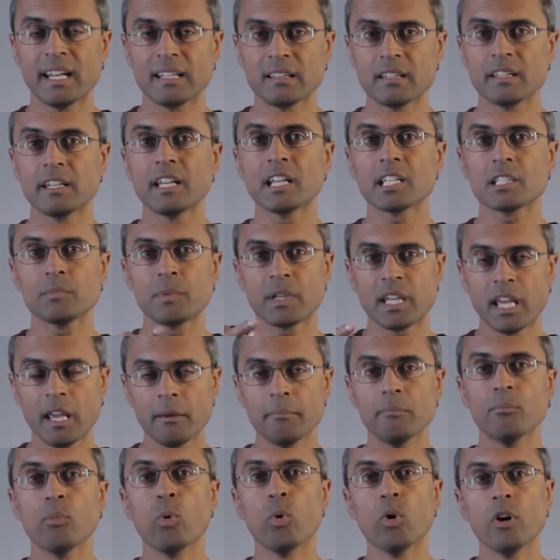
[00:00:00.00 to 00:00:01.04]
And Linux became
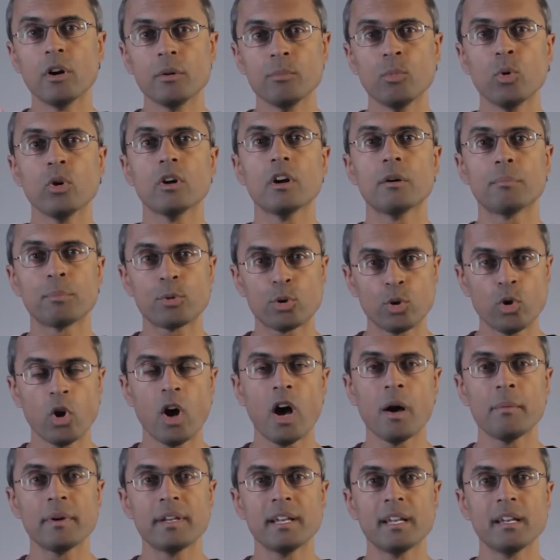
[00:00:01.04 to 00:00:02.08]
more and more a
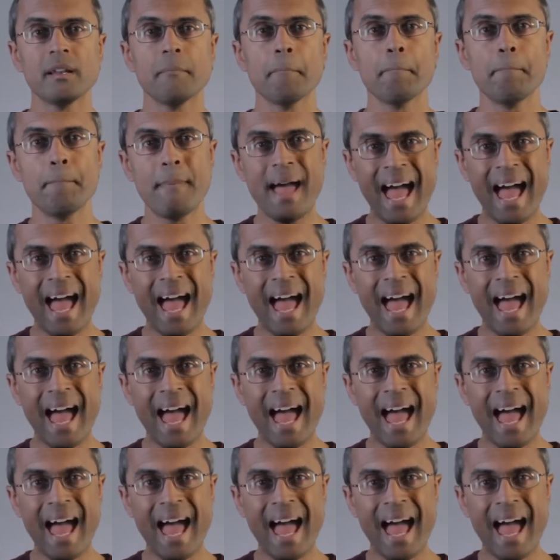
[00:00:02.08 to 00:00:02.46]
prominent